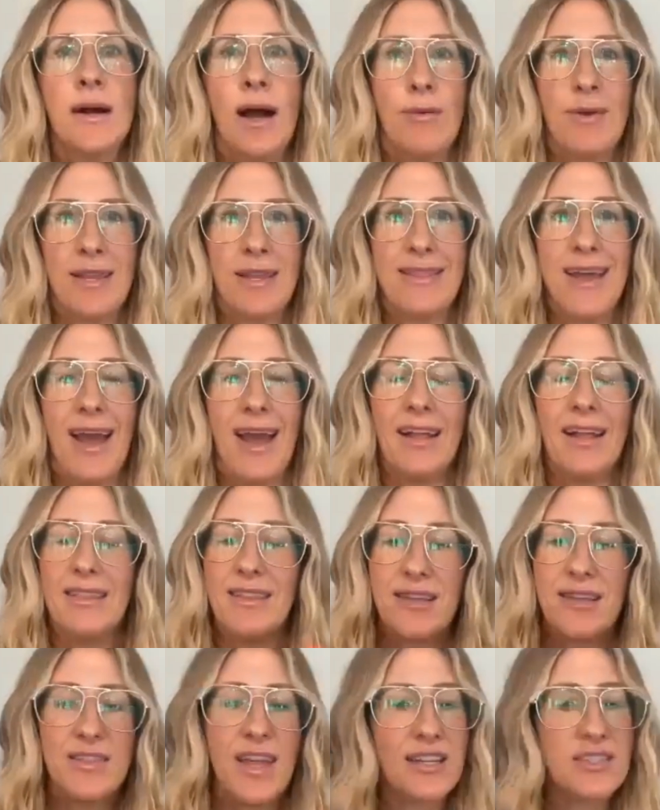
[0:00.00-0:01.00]
I mean,
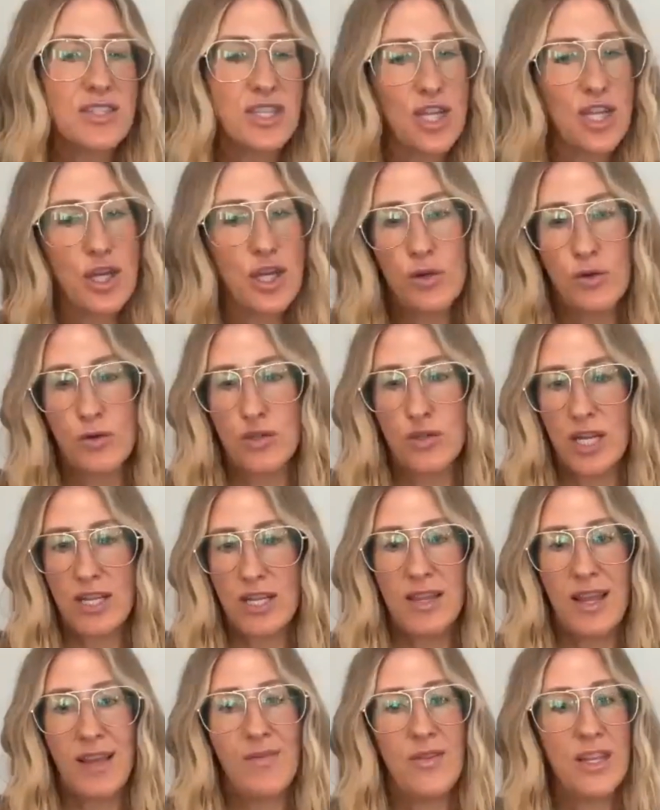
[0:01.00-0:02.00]
that's huge.
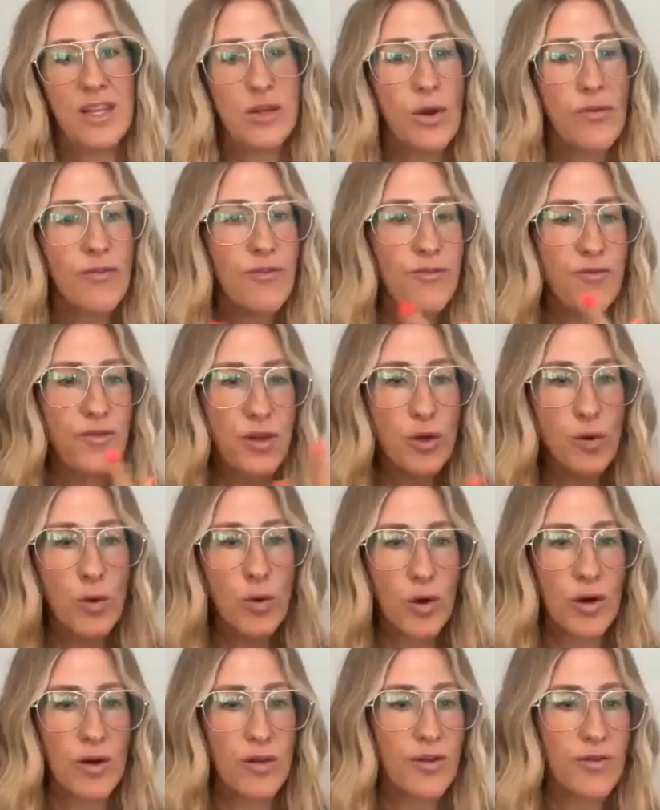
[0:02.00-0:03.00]
And then you have
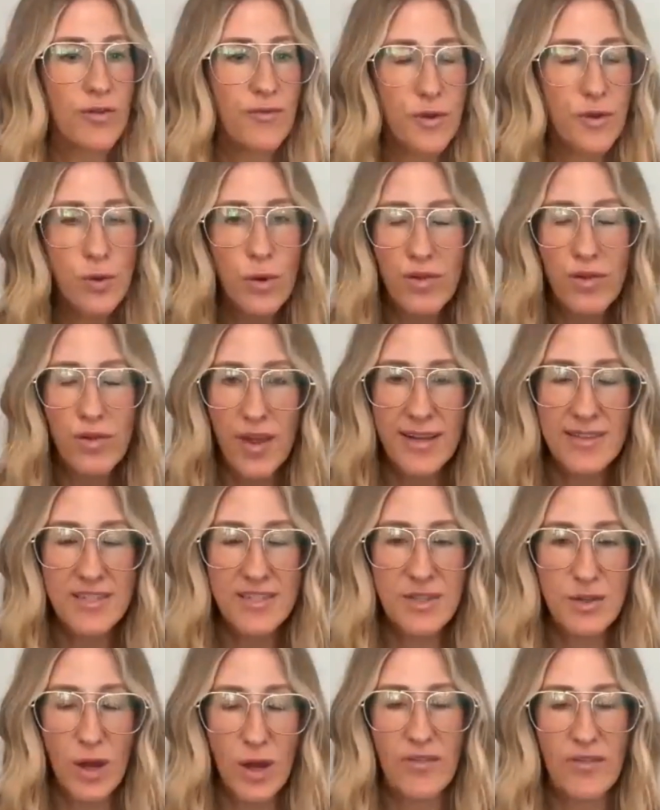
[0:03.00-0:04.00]
the fewer things
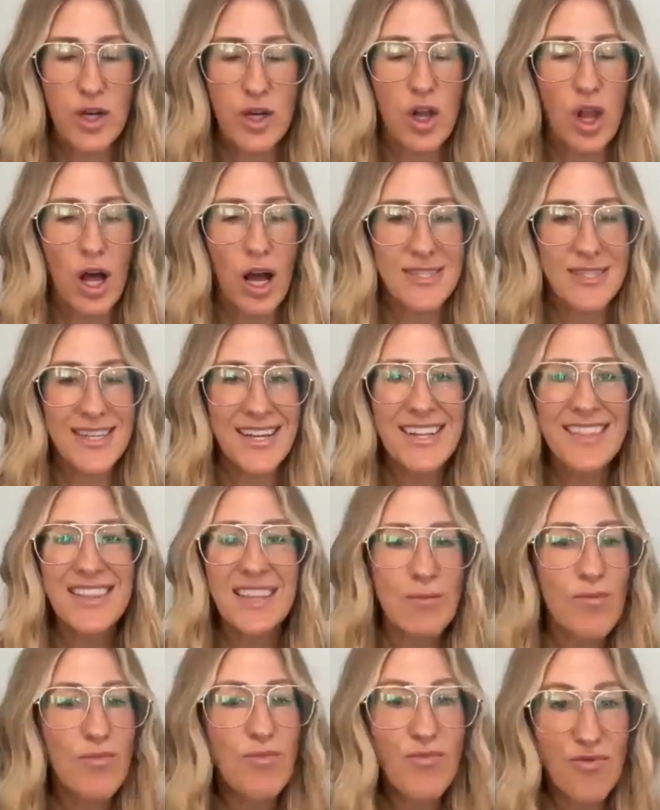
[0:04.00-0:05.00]
you have in your closet,
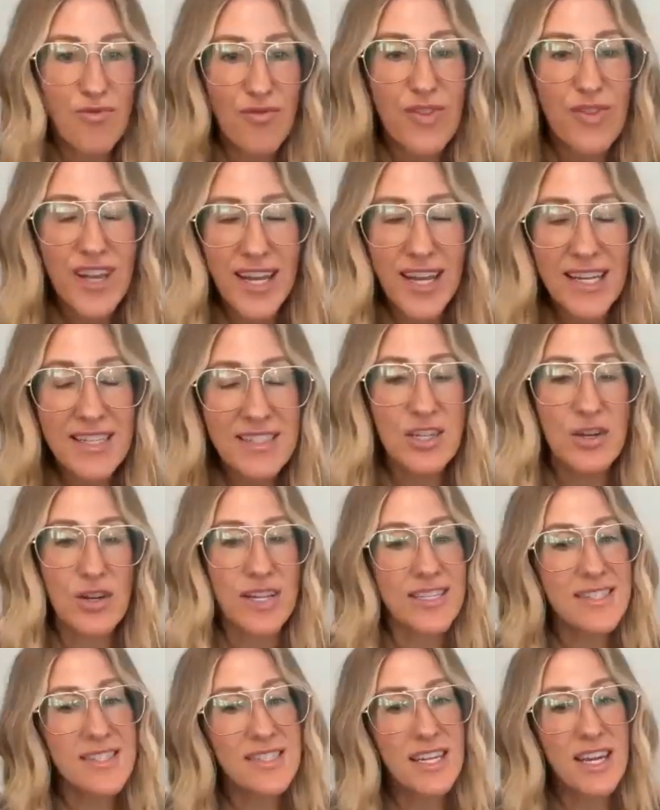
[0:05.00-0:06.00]
the easier it
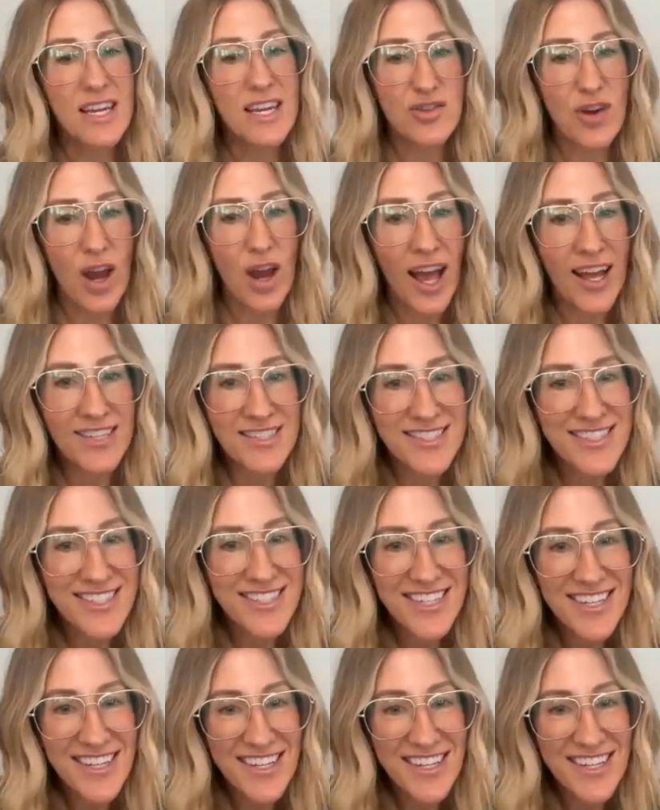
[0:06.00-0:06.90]
is to get dressed.